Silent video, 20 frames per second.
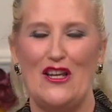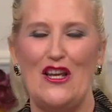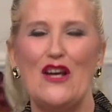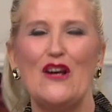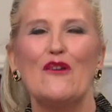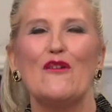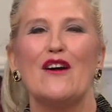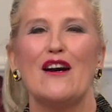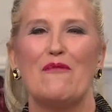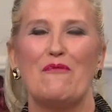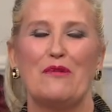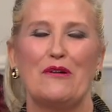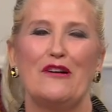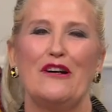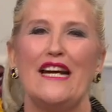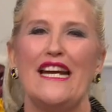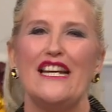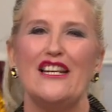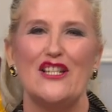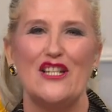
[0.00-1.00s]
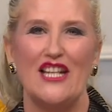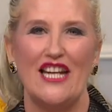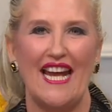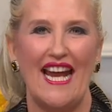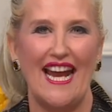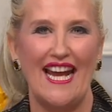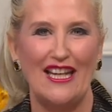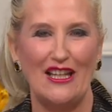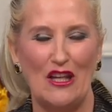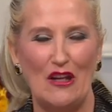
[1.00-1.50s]
You
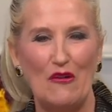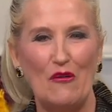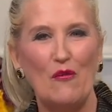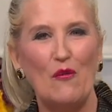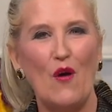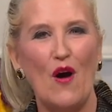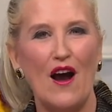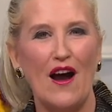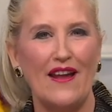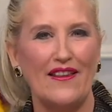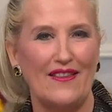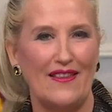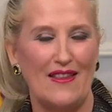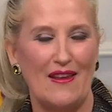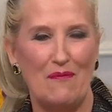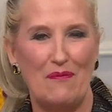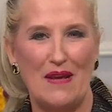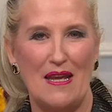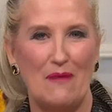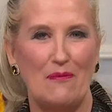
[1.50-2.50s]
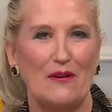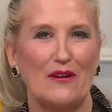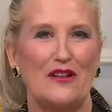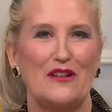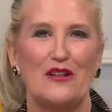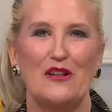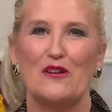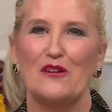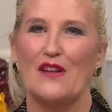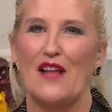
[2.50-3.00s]
appreciate, you want the people
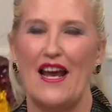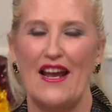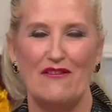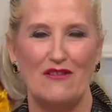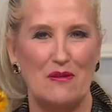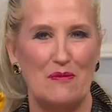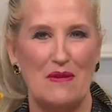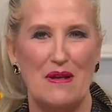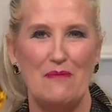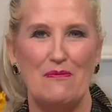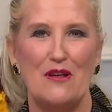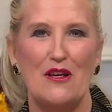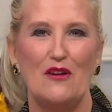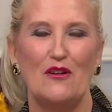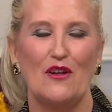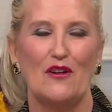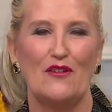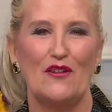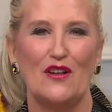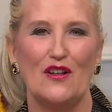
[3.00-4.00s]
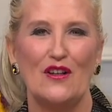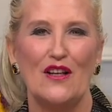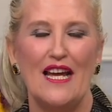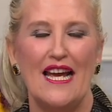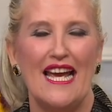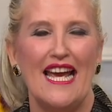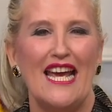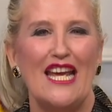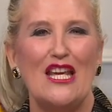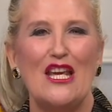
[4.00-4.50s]
in your life to be beautiful.
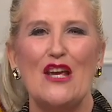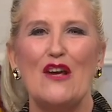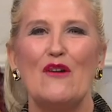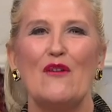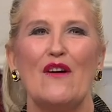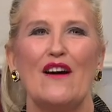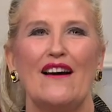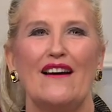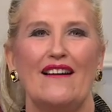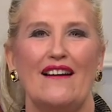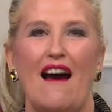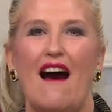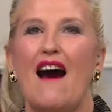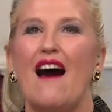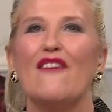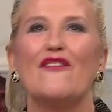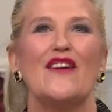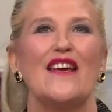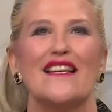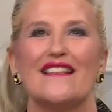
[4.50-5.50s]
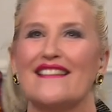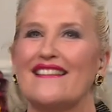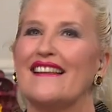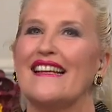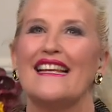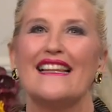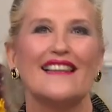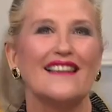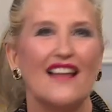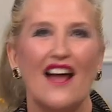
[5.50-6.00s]
You yeah.
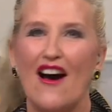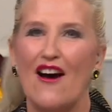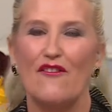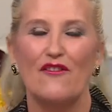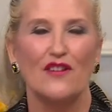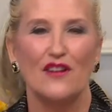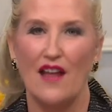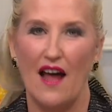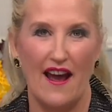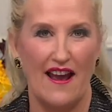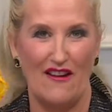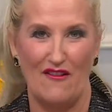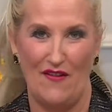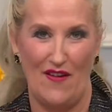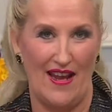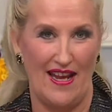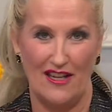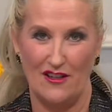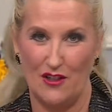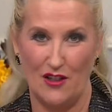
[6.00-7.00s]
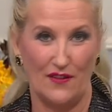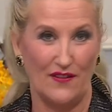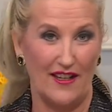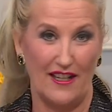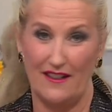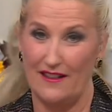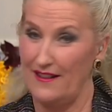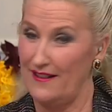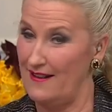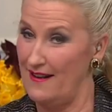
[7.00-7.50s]
obviously love life, Angel.
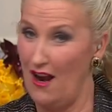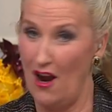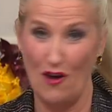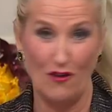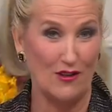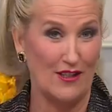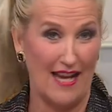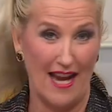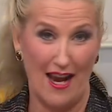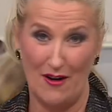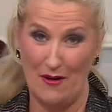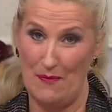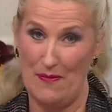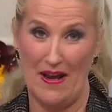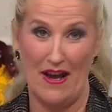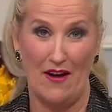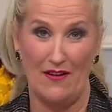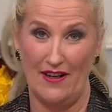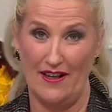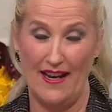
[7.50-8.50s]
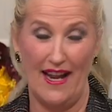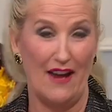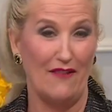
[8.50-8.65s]
There is no doubt about it.